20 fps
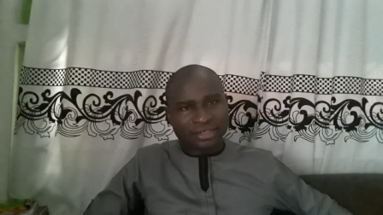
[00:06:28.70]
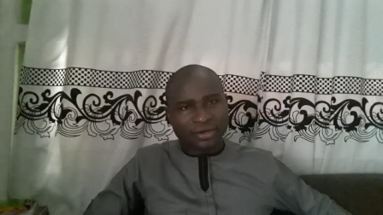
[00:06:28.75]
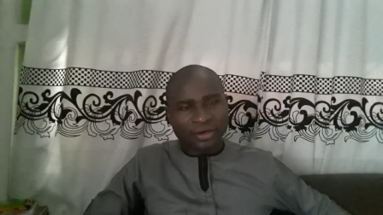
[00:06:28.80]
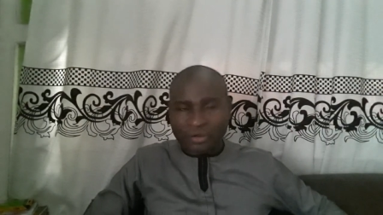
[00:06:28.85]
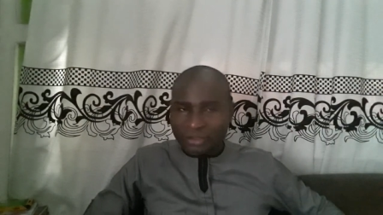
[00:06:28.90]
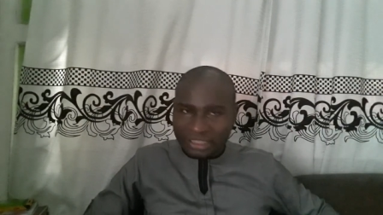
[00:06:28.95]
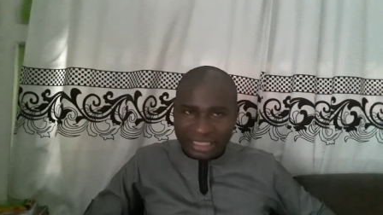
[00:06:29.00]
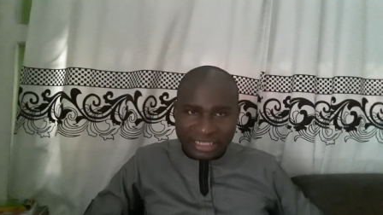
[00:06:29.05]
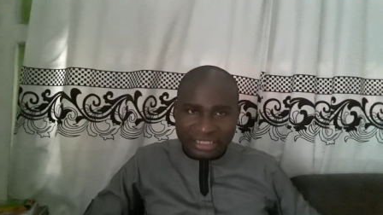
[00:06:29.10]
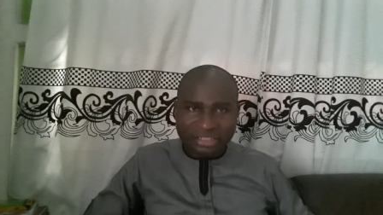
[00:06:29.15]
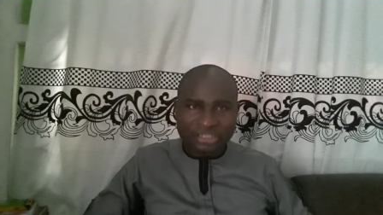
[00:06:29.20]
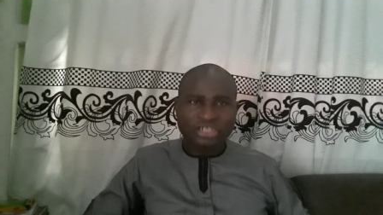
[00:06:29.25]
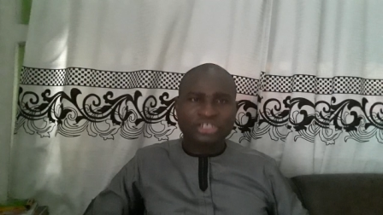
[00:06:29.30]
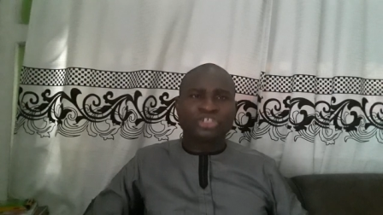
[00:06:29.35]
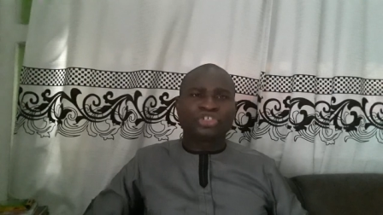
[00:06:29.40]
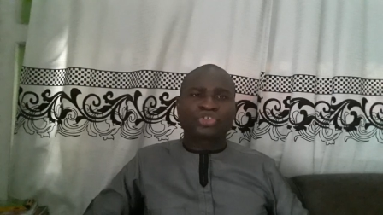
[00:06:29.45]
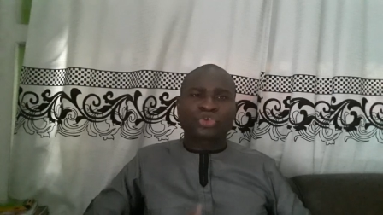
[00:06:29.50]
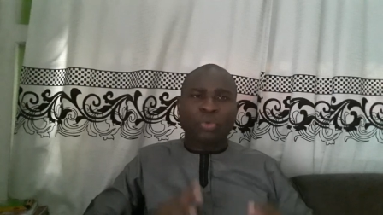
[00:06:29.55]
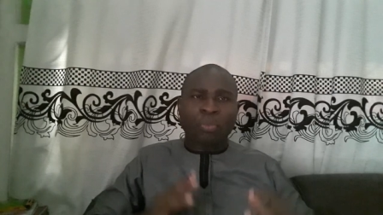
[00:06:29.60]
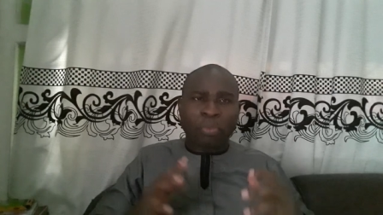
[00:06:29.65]
Okay?
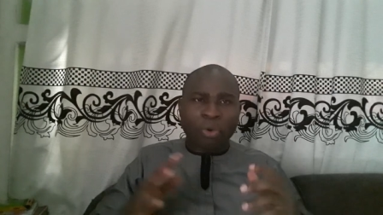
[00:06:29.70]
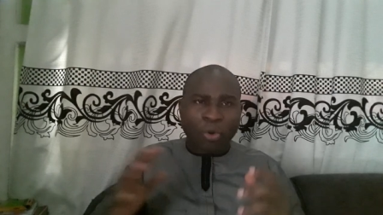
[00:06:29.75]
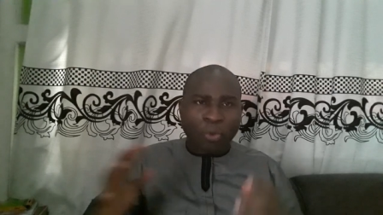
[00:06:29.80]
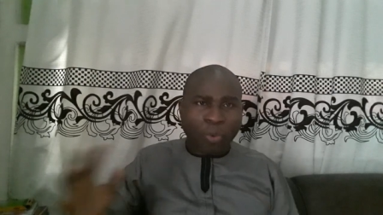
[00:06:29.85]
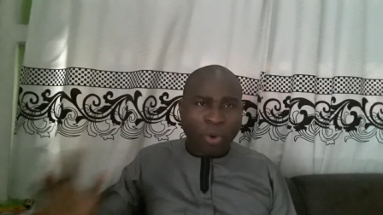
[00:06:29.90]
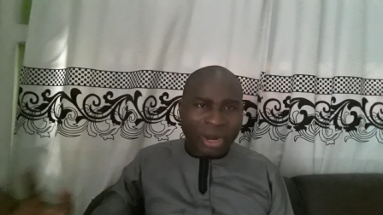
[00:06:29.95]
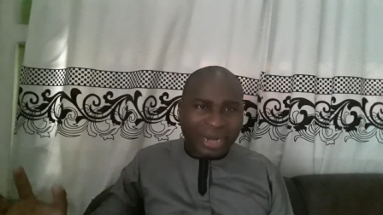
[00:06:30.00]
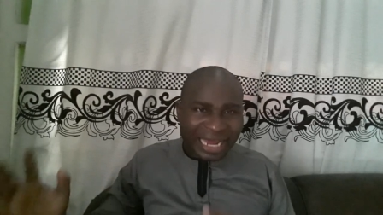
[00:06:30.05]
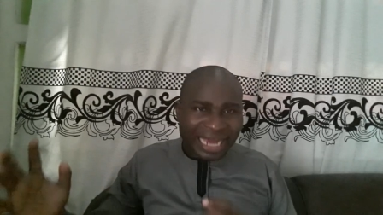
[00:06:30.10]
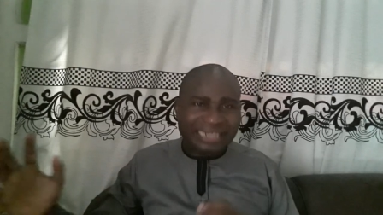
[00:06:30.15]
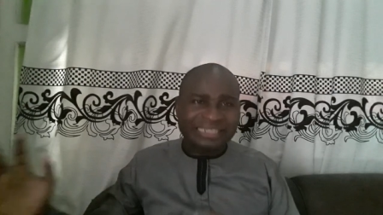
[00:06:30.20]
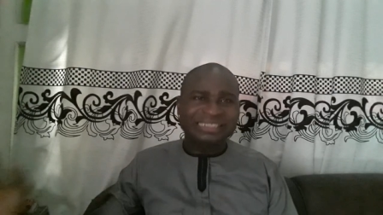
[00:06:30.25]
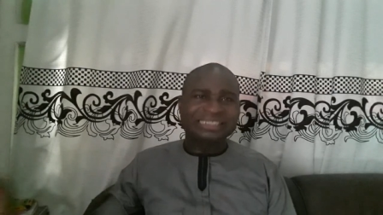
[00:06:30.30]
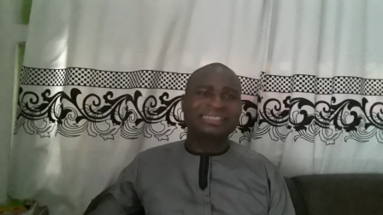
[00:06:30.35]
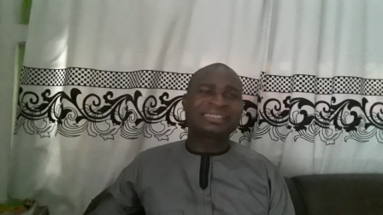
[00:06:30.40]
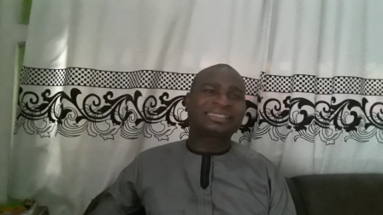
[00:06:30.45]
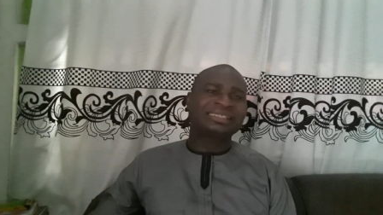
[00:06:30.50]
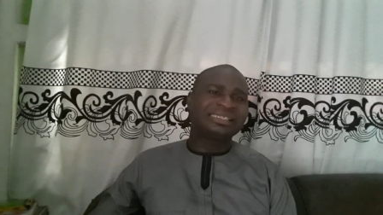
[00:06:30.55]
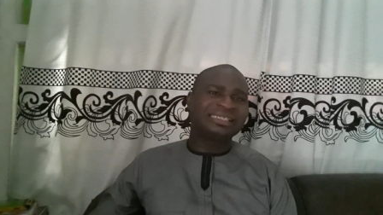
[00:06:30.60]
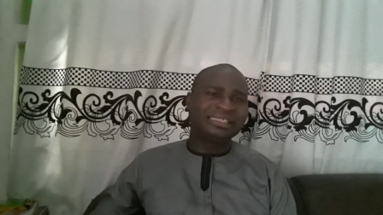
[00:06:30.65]
So, but what are
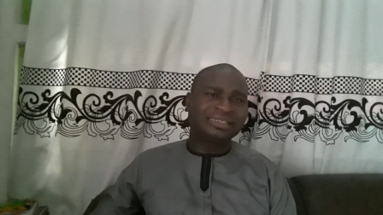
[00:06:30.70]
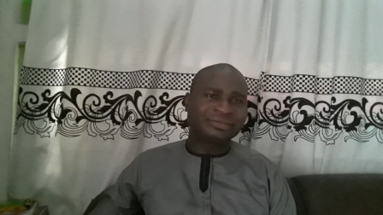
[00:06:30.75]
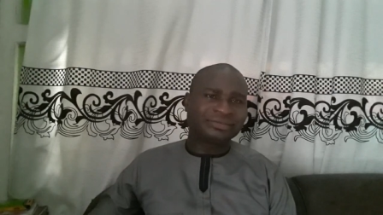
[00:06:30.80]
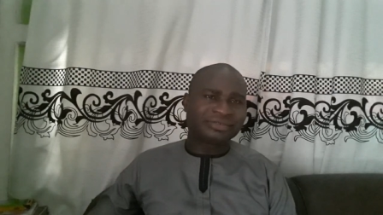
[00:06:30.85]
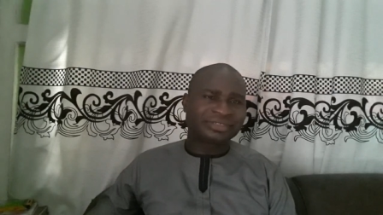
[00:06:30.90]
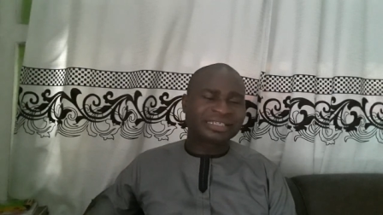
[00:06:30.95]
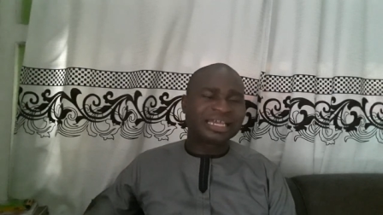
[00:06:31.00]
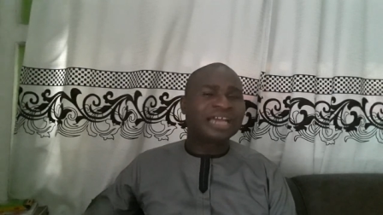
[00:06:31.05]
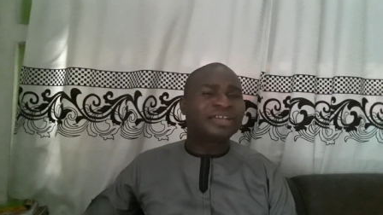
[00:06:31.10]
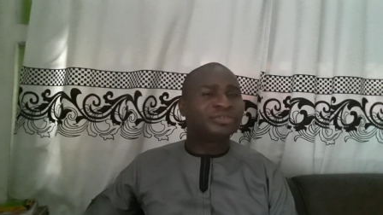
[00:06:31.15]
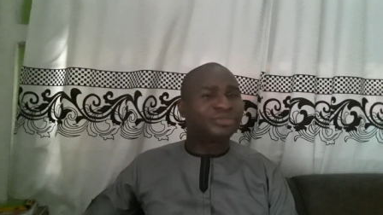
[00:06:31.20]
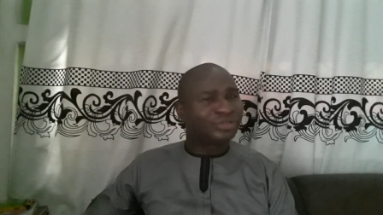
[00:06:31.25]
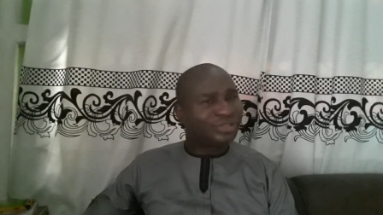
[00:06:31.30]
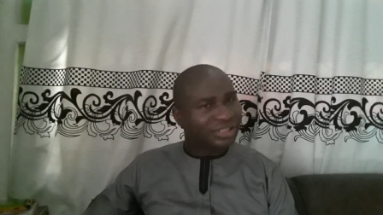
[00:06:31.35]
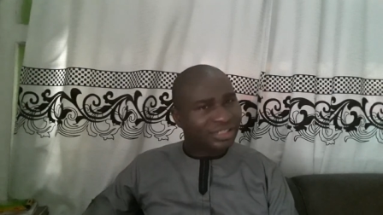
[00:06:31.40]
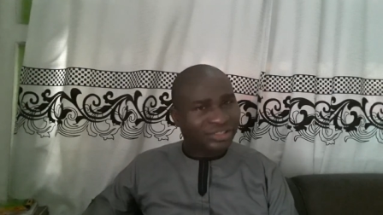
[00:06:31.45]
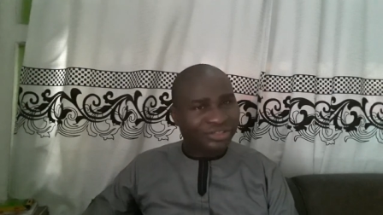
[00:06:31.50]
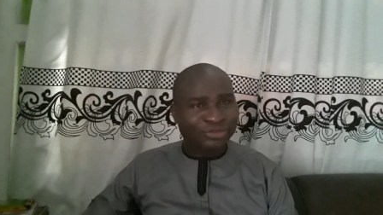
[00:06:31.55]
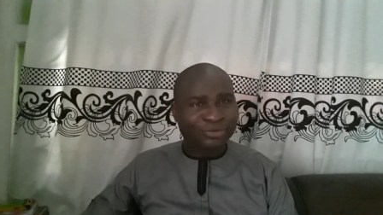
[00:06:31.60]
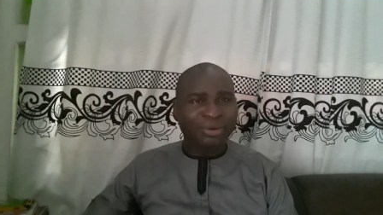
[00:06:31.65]
these skills that you
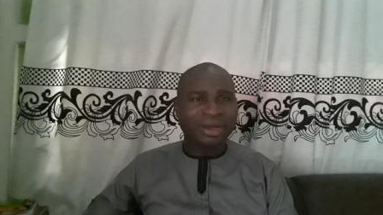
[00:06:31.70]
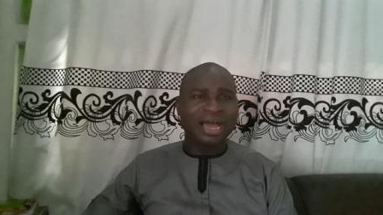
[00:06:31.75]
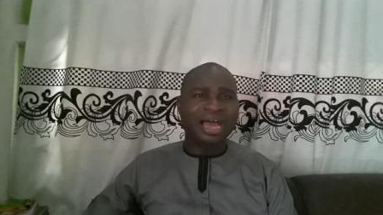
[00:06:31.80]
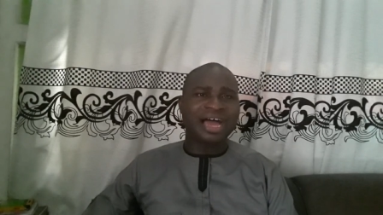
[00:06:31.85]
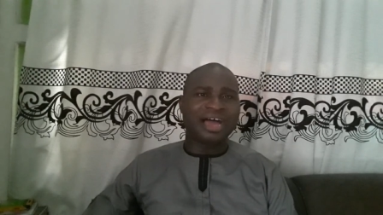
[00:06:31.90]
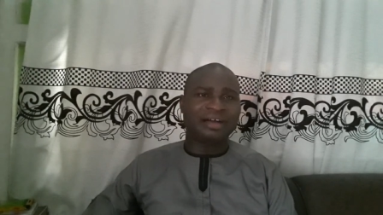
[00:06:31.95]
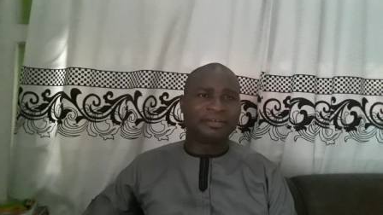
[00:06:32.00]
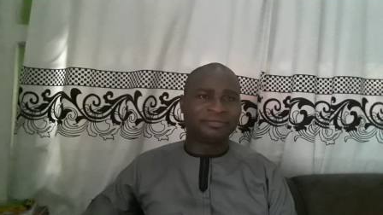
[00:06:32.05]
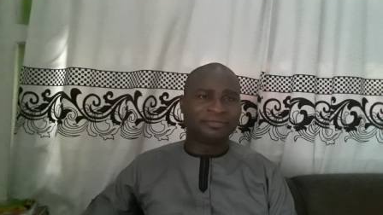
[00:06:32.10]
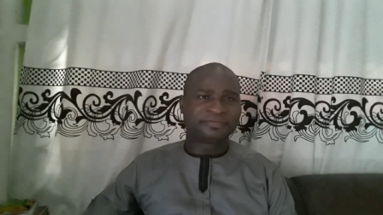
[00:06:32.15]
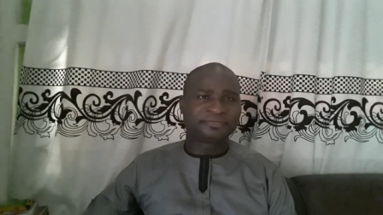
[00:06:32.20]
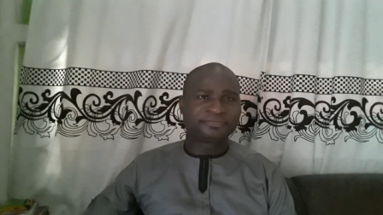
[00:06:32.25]
need to have?